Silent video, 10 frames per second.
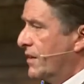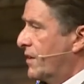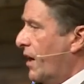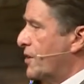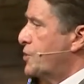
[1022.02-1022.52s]

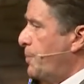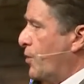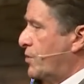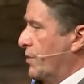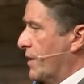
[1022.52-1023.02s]
God
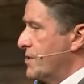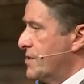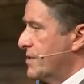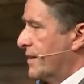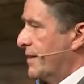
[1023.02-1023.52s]
spoke to
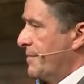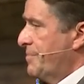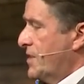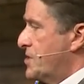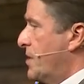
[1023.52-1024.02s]
us.
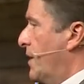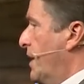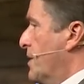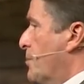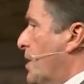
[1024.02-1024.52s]
Starting
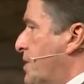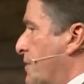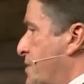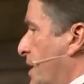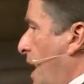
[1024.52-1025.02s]
in the month
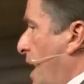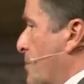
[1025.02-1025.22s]
of July,